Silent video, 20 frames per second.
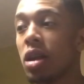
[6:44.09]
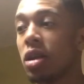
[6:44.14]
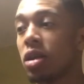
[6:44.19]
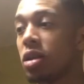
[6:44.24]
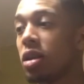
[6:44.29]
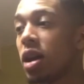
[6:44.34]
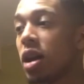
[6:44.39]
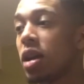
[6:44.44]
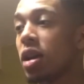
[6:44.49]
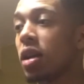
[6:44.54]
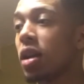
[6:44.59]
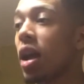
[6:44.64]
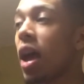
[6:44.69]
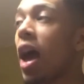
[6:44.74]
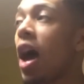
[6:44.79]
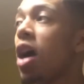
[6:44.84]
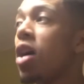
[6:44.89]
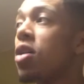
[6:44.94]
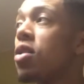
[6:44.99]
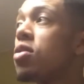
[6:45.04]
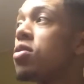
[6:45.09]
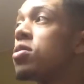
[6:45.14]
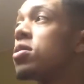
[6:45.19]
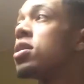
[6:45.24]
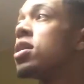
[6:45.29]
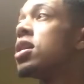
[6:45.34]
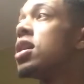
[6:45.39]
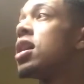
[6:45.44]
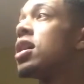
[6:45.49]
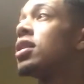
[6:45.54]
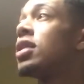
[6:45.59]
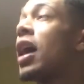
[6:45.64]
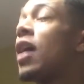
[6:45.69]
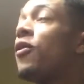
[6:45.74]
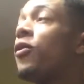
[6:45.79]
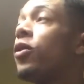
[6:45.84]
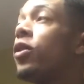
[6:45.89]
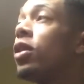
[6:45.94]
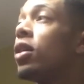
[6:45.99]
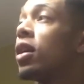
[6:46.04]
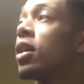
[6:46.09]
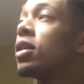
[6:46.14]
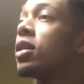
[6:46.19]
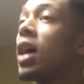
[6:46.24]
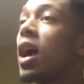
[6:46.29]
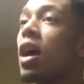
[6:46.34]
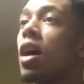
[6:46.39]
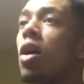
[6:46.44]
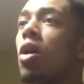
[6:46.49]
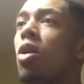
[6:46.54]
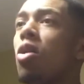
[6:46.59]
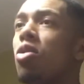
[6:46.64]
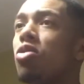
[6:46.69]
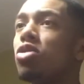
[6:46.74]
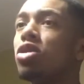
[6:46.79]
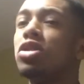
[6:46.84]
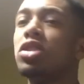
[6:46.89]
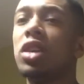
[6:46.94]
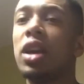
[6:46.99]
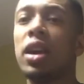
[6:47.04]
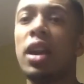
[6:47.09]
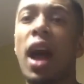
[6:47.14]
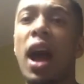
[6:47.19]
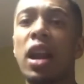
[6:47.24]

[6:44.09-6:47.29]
like how that feeling that oh shit,